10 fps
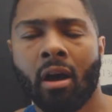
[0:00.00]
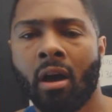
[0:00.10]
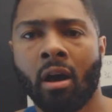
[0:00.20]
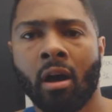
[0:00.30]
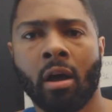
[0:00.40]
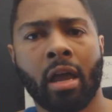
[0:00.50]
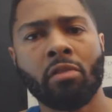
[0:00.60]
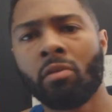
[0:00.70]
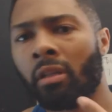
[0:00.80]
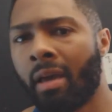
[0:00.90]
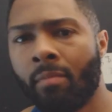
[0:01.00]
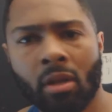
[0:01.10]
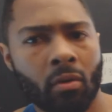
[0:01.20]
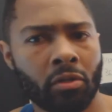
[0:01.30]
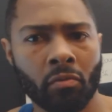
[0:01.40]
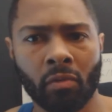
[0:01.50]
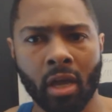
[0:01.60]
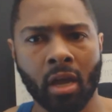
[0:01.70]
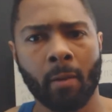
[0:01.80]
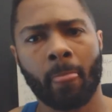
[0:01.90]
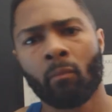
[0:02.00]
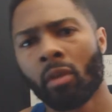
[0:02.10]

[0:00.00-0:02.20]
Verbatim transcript: and you can let me know what you think.